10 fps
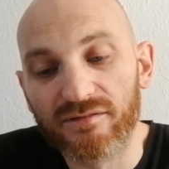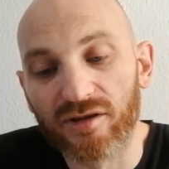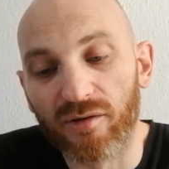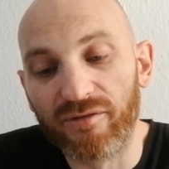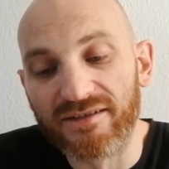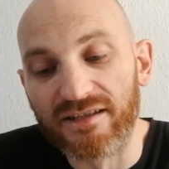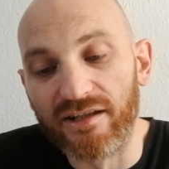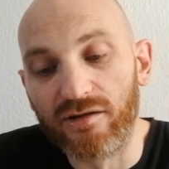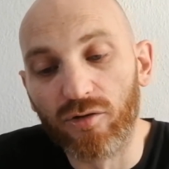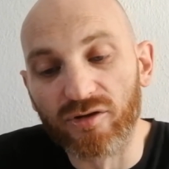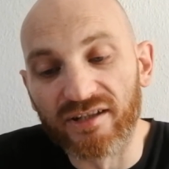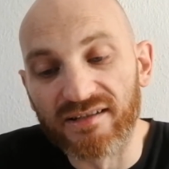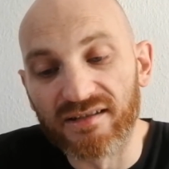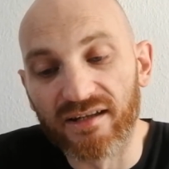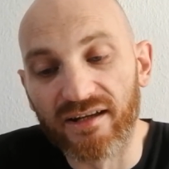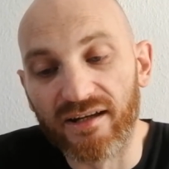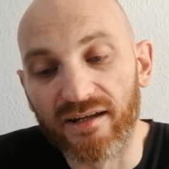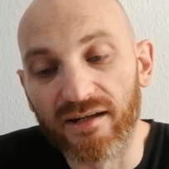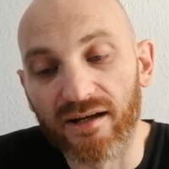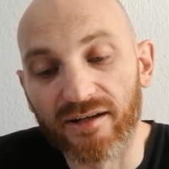So obviously Torch SA,
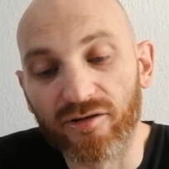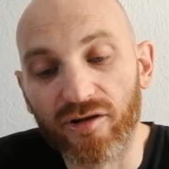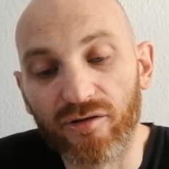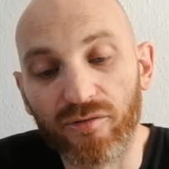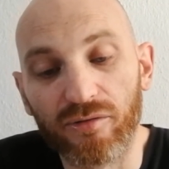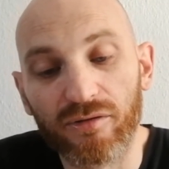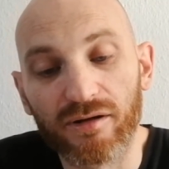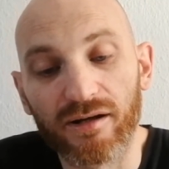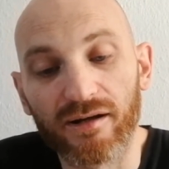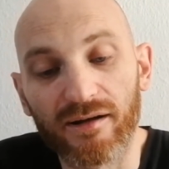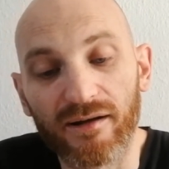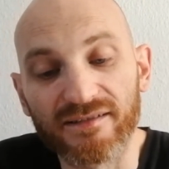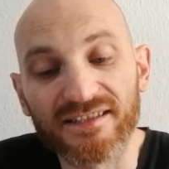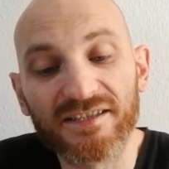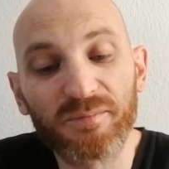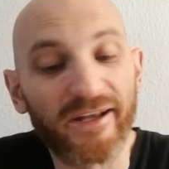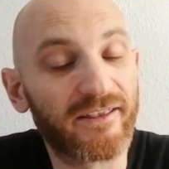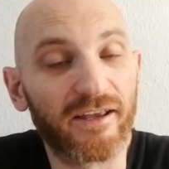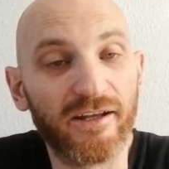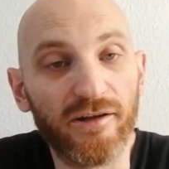I don't know, I
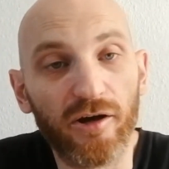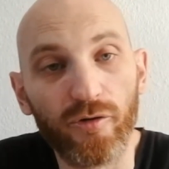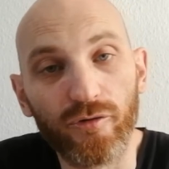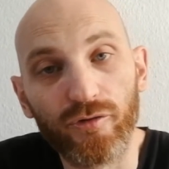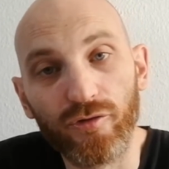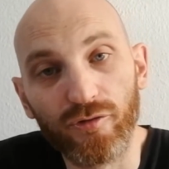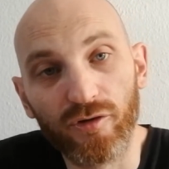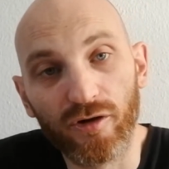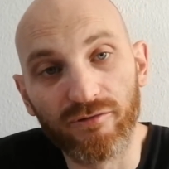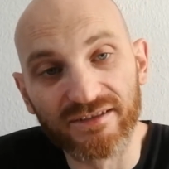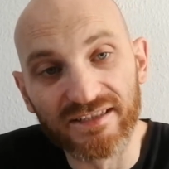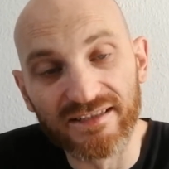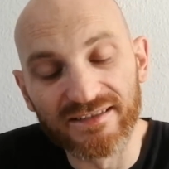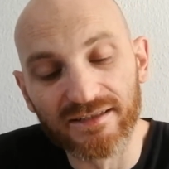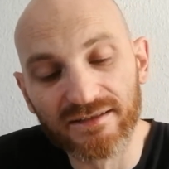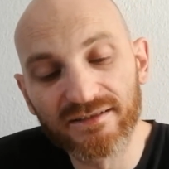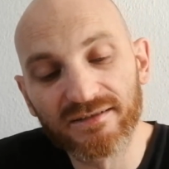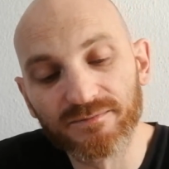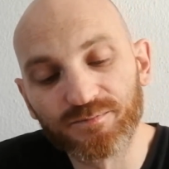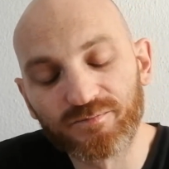suspect they don't do overseas
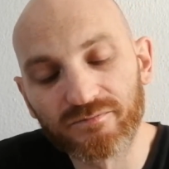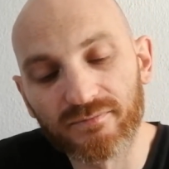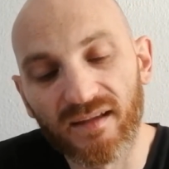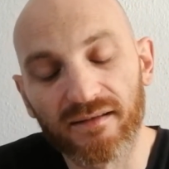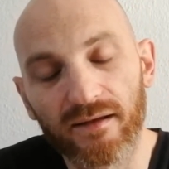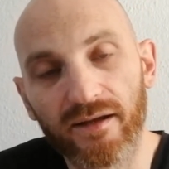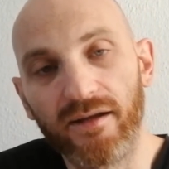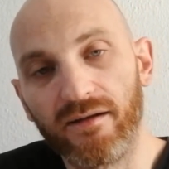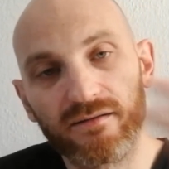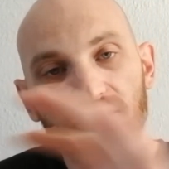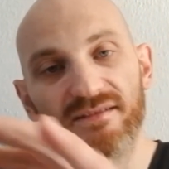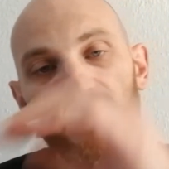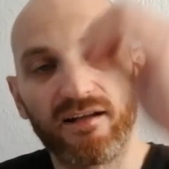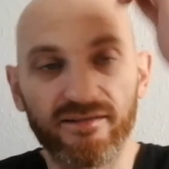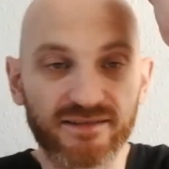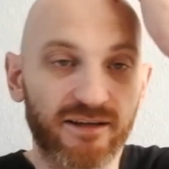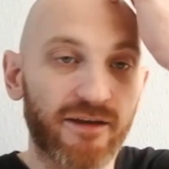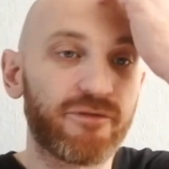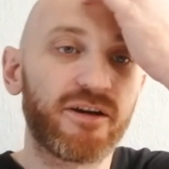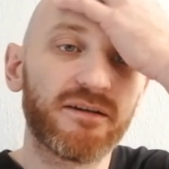sales. They sell in South
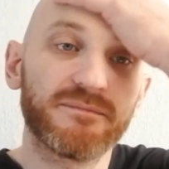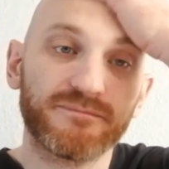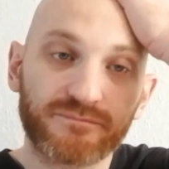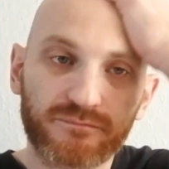Africa,